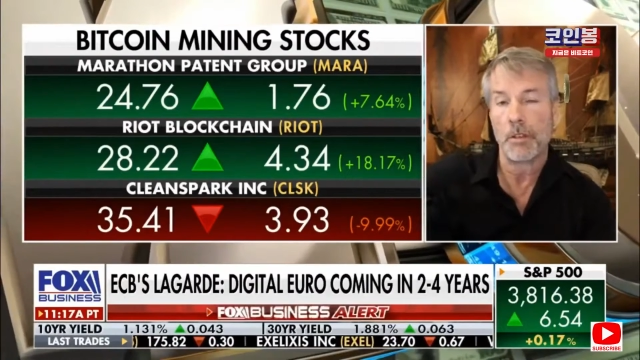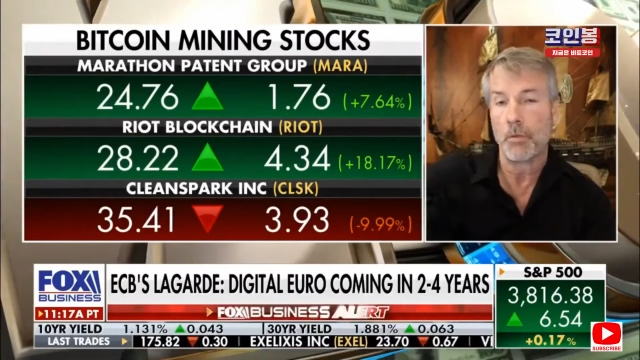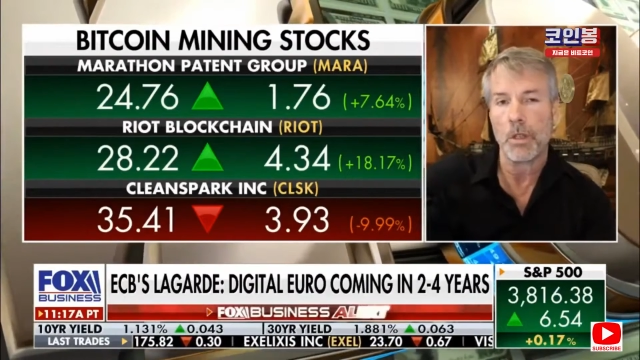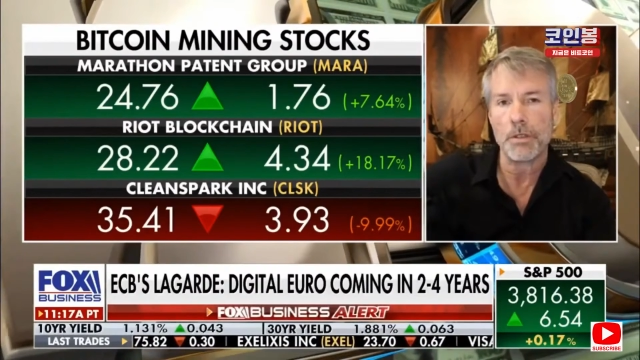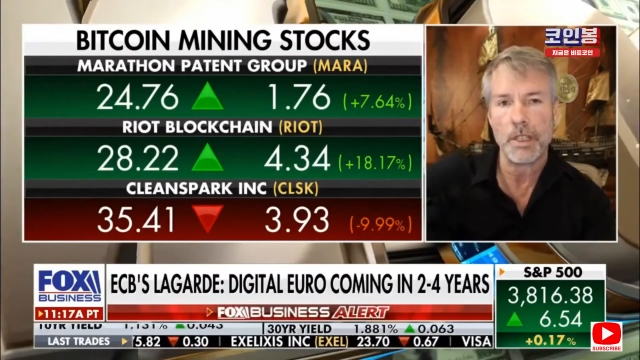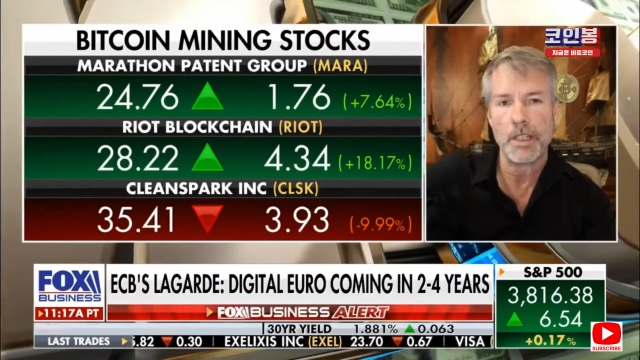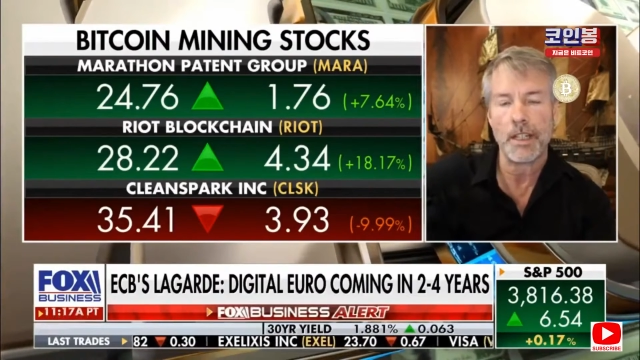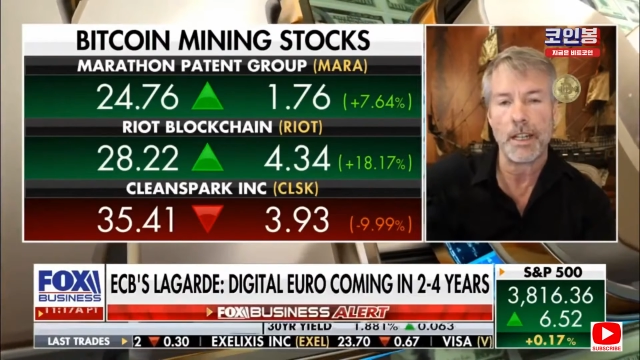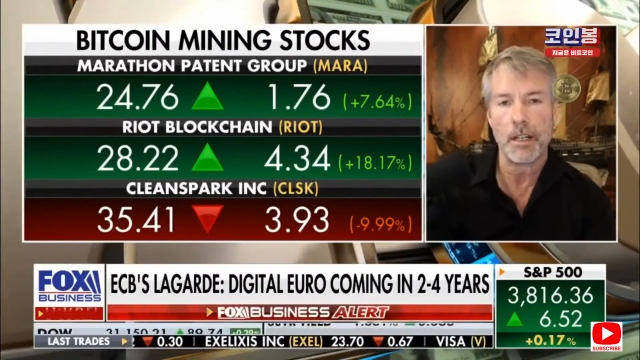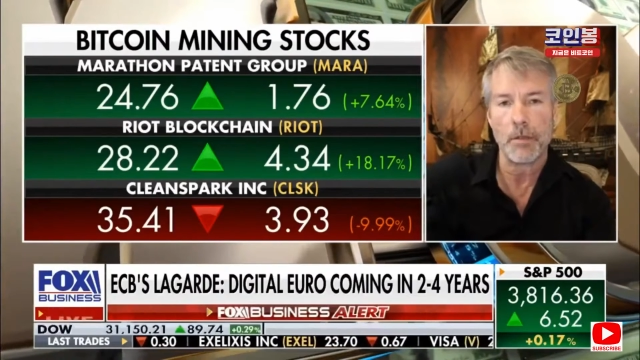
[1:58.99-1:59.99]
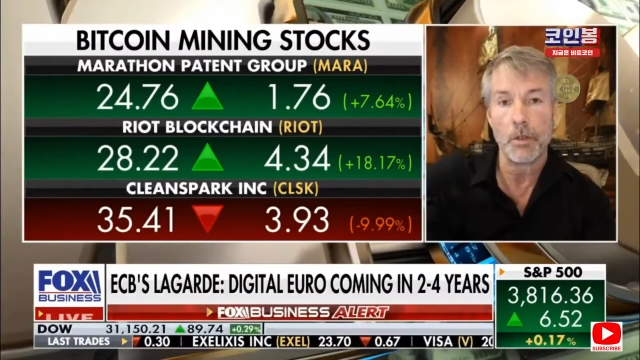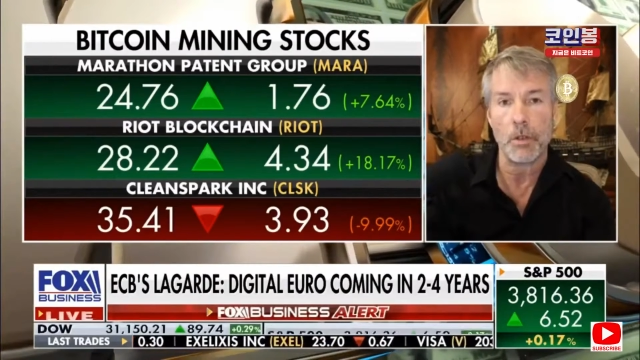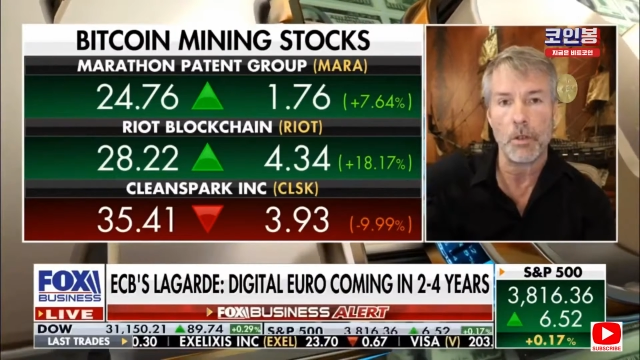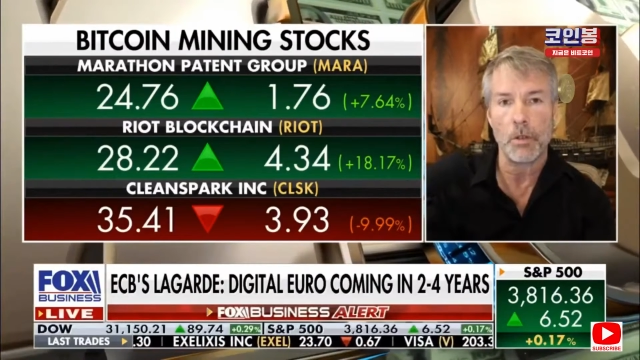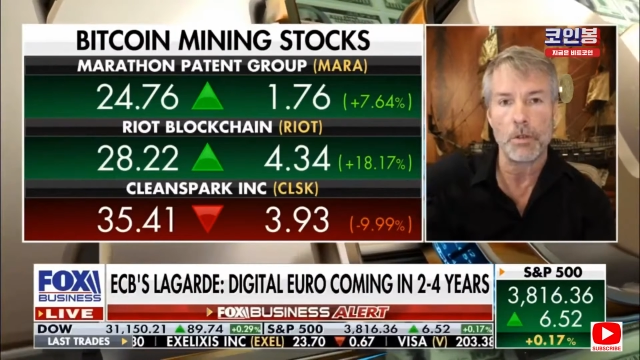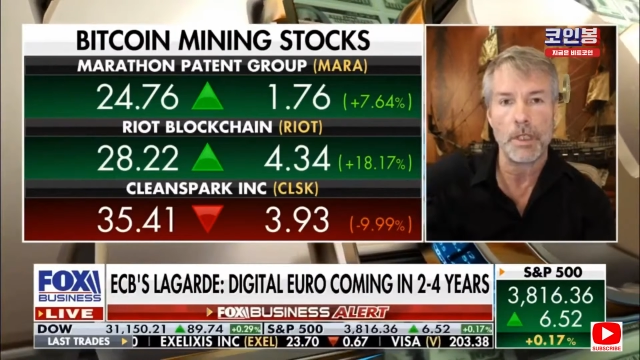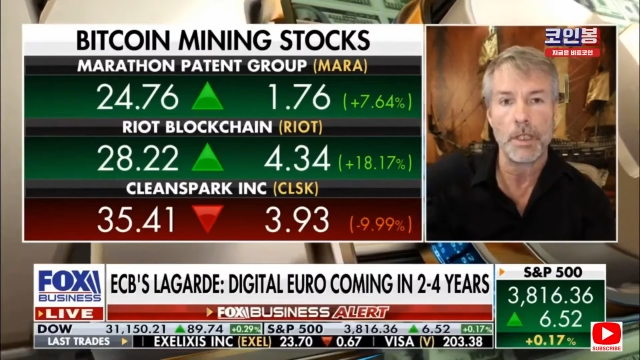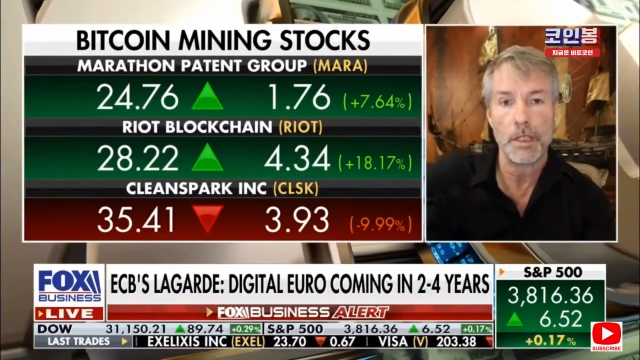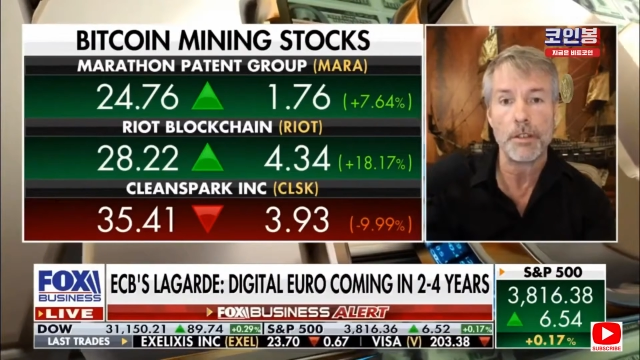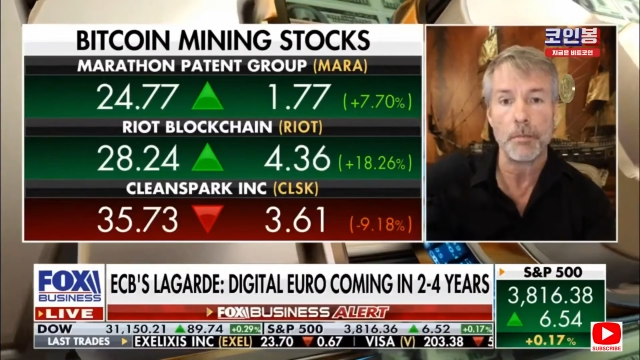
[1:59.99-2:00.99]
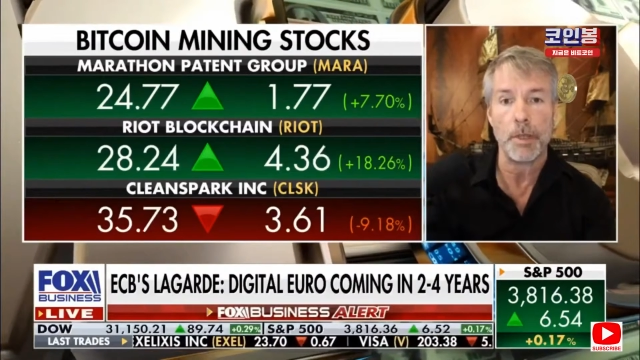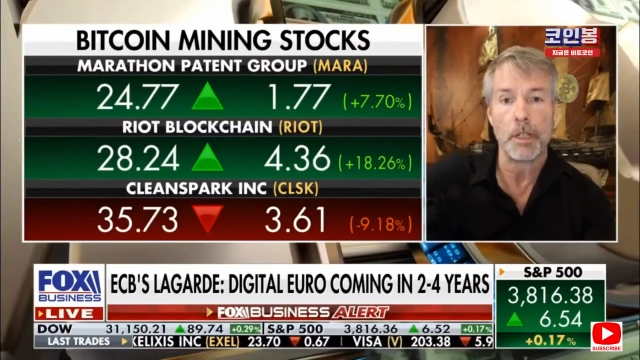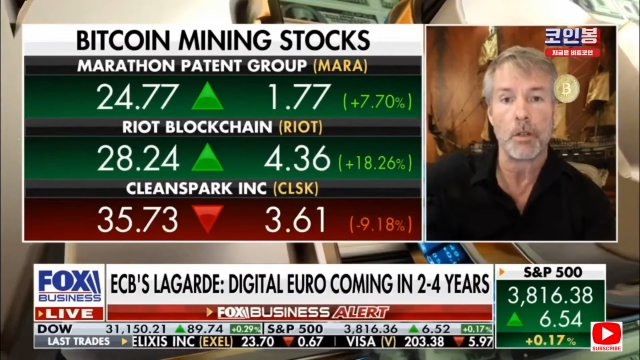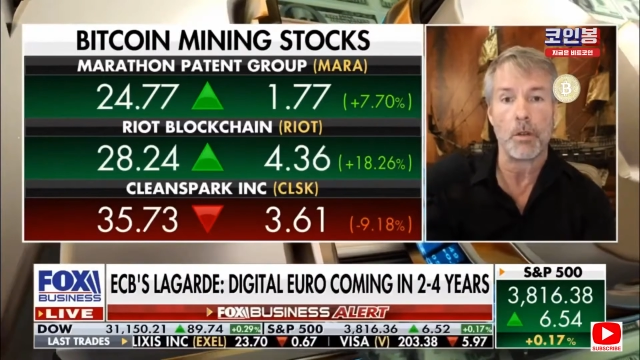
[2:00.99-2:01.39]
they're rotating out of gold into